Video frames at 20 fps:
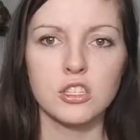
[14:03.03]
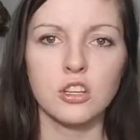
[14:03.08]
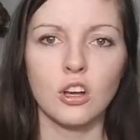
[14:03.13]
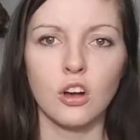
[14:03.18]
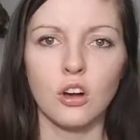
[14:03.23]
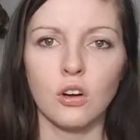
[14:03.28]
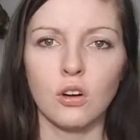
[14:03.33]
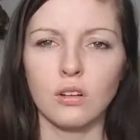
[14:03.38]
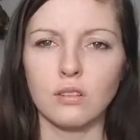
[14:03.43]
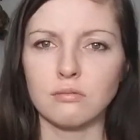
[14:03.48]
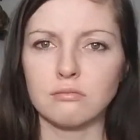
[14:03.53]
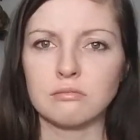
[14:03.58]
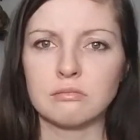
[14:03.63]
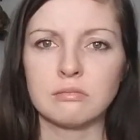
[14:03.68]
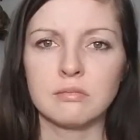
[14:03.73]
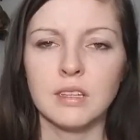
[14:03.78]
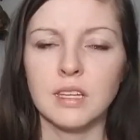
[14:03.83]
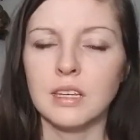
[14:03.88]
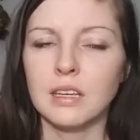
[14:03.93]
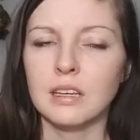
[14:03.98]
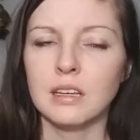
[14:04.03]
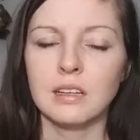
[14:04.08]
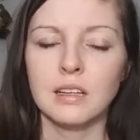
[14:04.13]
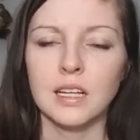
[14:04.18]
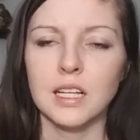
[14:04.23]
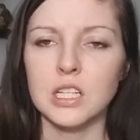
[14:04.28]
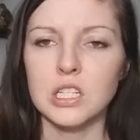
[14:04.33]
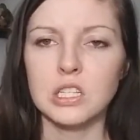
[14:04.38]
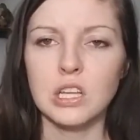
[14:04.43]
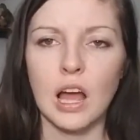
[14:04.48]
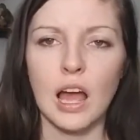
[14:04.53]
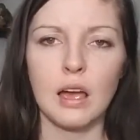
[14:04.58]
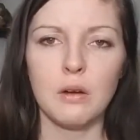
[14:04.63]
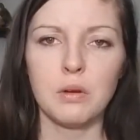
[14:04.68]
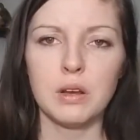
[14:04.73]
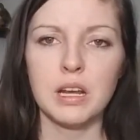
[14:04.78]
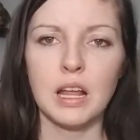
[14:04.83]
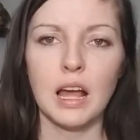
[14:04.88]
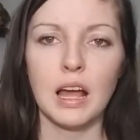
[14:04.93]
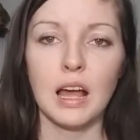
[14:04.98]
So I
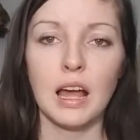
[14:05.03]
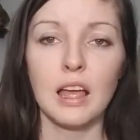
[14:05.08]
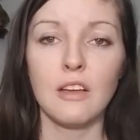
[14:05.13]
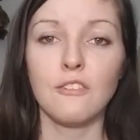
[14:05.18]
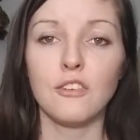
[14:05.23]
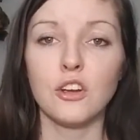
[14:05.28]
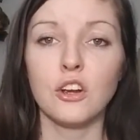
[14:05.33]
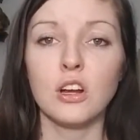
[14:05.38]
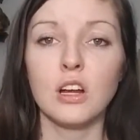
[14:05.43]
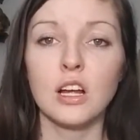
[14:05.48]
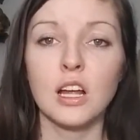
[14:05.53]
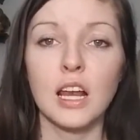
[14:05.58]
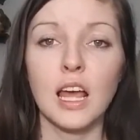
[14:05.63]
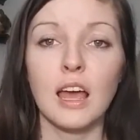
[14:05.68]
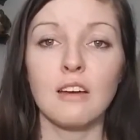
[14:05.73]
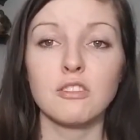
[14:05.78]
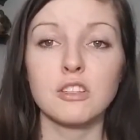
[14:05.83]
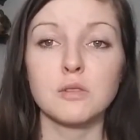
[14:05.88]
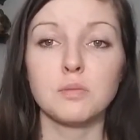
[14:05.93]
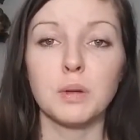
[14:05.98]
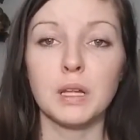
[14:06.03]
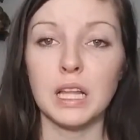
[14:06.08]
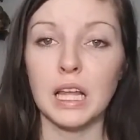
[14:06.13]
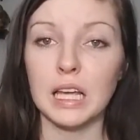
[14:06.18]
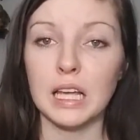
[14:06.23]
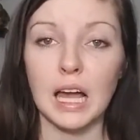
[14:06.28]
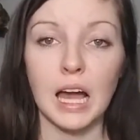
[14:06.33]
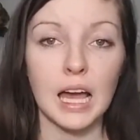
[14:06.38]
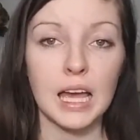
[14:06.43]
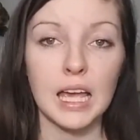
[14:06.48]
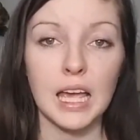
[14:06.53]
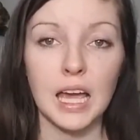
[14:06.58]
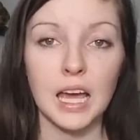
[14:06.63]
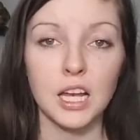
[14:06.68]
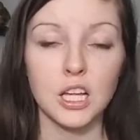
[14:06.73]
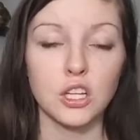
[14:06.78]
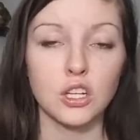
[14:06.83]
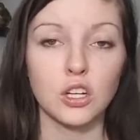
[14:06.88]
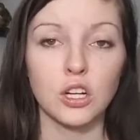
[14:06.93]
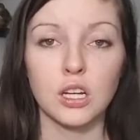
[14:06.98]
would not, if you're going to have a splint like I
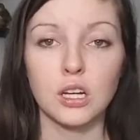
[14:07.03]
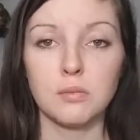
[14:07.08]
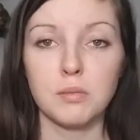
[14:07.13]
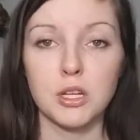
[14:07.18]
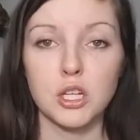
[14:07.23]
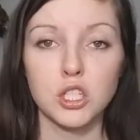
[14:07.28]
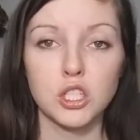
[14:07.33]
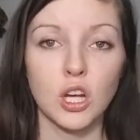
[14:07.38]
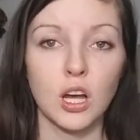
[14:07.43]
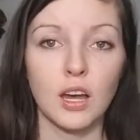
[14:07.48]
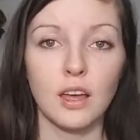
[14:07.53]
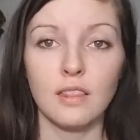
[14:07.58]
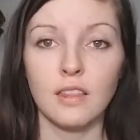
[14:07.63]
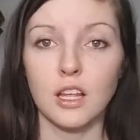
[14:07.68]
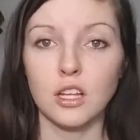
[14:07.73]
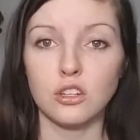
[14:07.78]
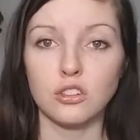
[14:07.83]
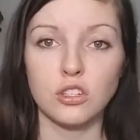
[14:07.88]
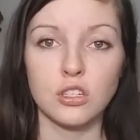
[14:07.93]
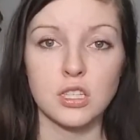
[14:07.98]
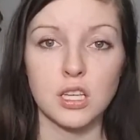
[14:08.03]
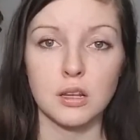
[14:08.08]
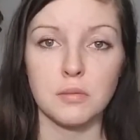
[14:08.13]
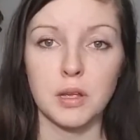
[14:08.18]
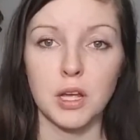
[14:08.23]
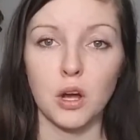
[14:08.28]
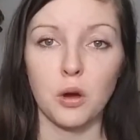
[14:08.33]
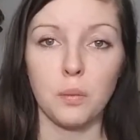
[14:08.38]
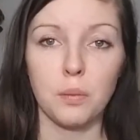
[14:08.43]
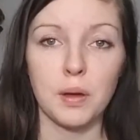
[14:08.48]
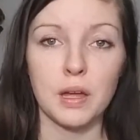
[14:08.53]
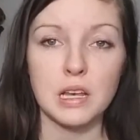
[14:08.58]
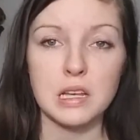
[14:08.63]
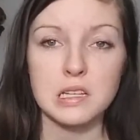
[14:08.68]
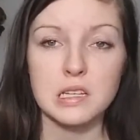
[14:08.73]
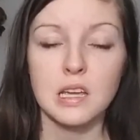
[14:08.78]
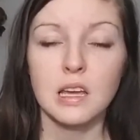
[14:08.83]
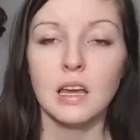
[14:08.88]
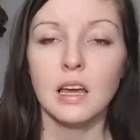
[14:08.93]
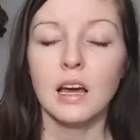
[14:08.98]
had and you're going to be shut and then you're just going to be
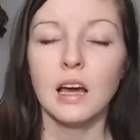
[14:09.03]
opened,